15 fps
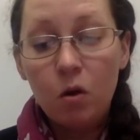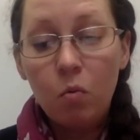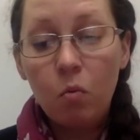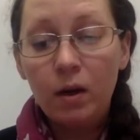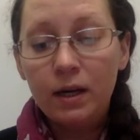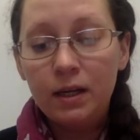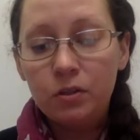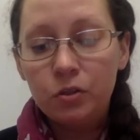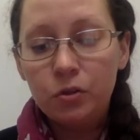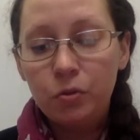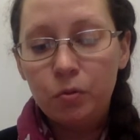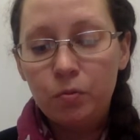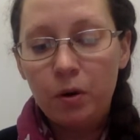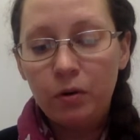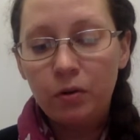1 in a
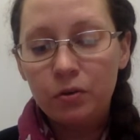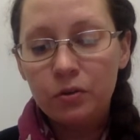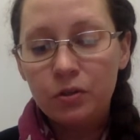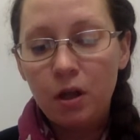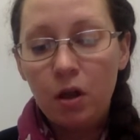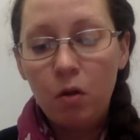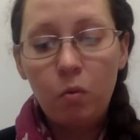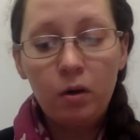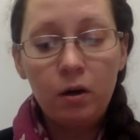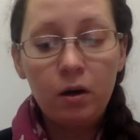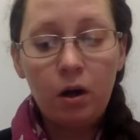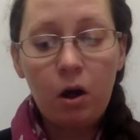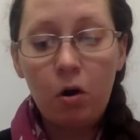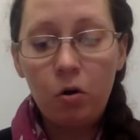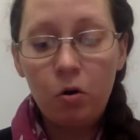toolbox, 1 in a
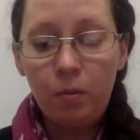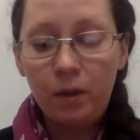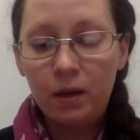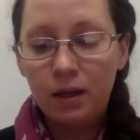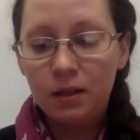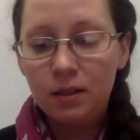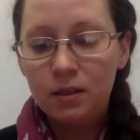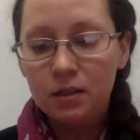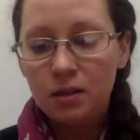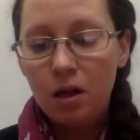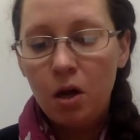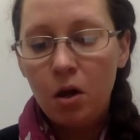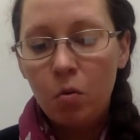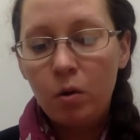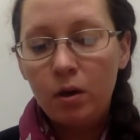coal bucket,
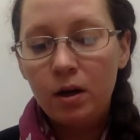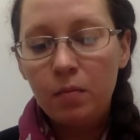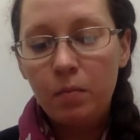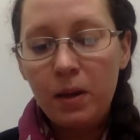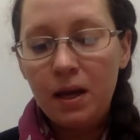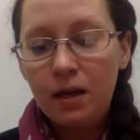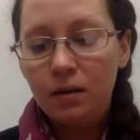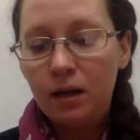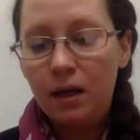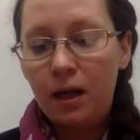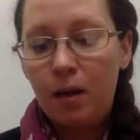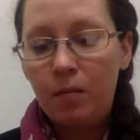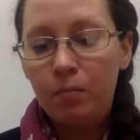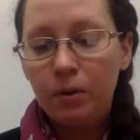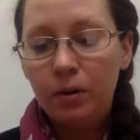1 in a picnic
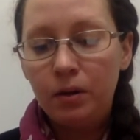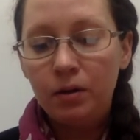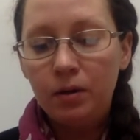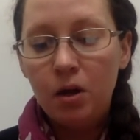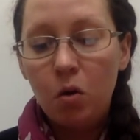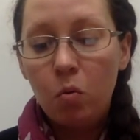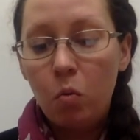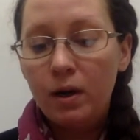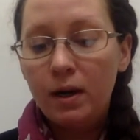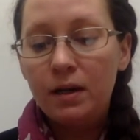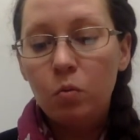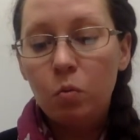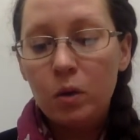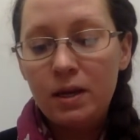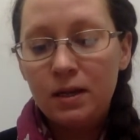hamper, 1 in a
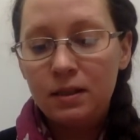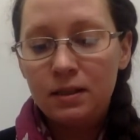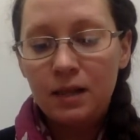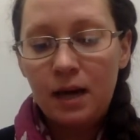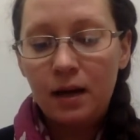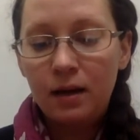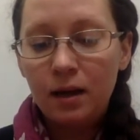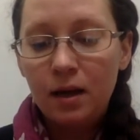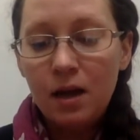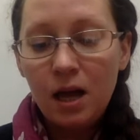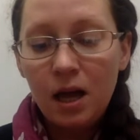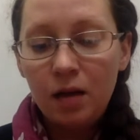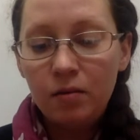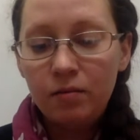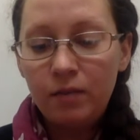wheat sack,
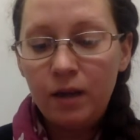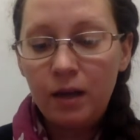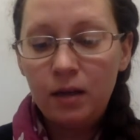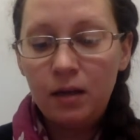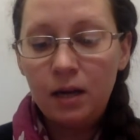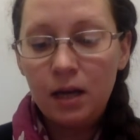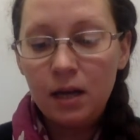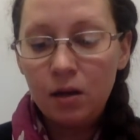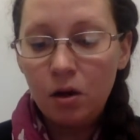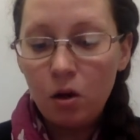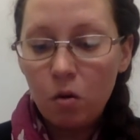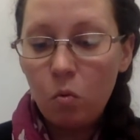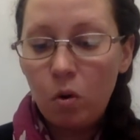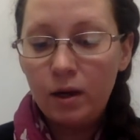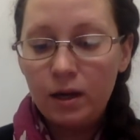and finally
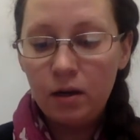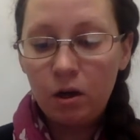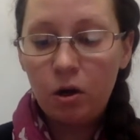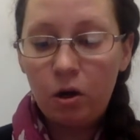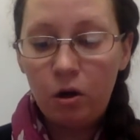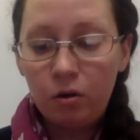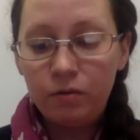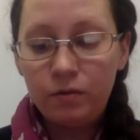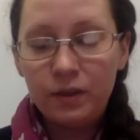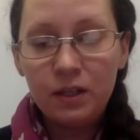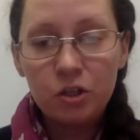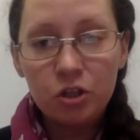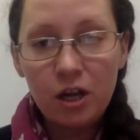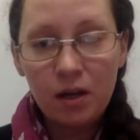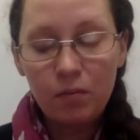1 in a
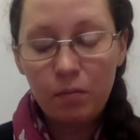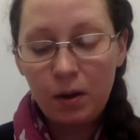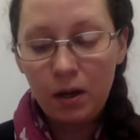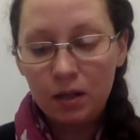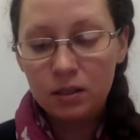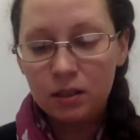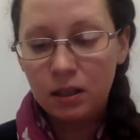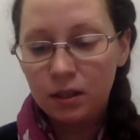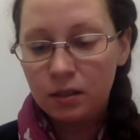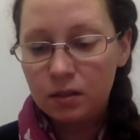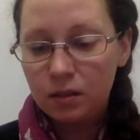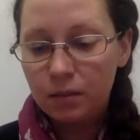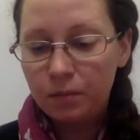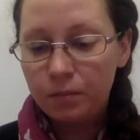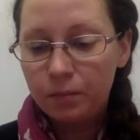coffin-shaped basket.
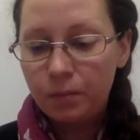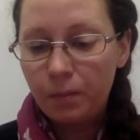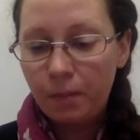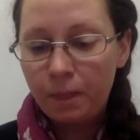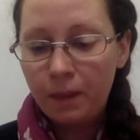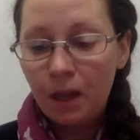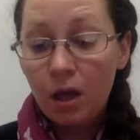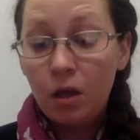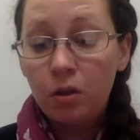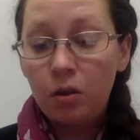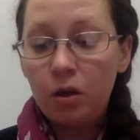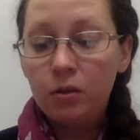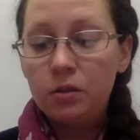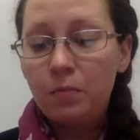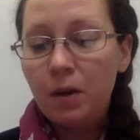
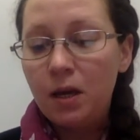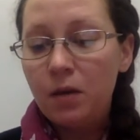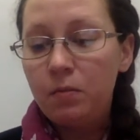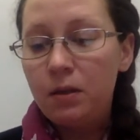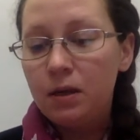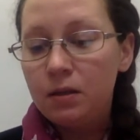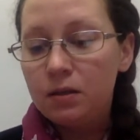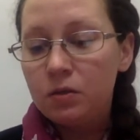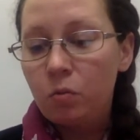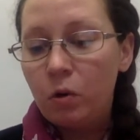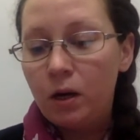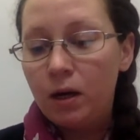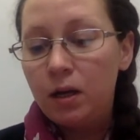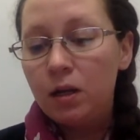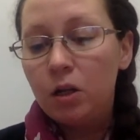Those babies
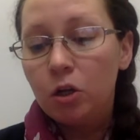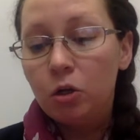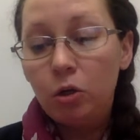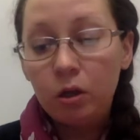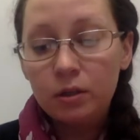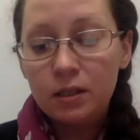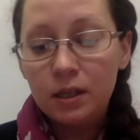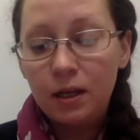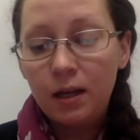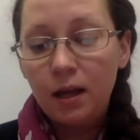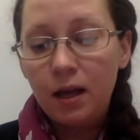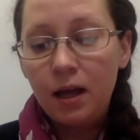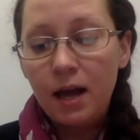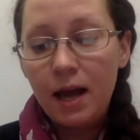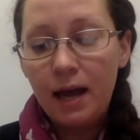were Lotta,
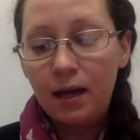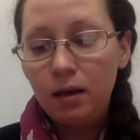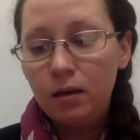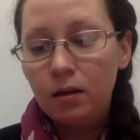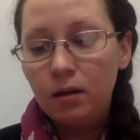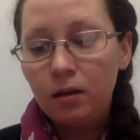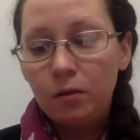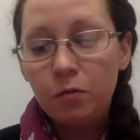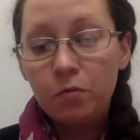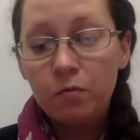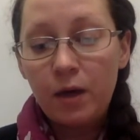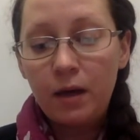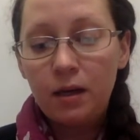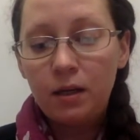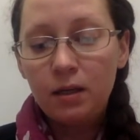Egg,
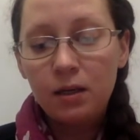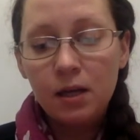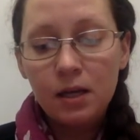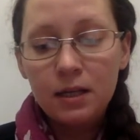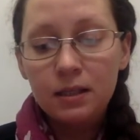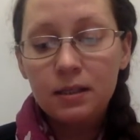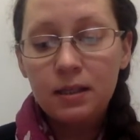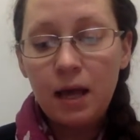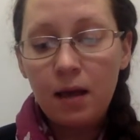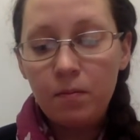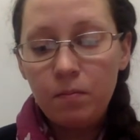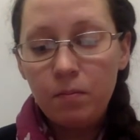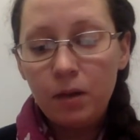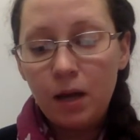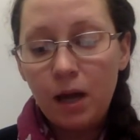Fenna,
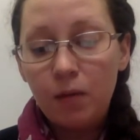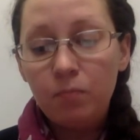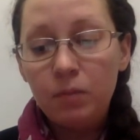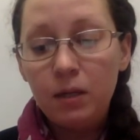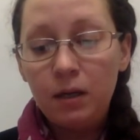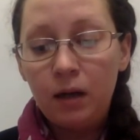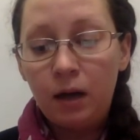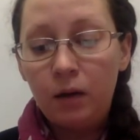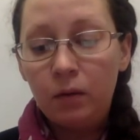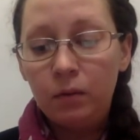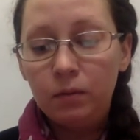Sem, and Milau.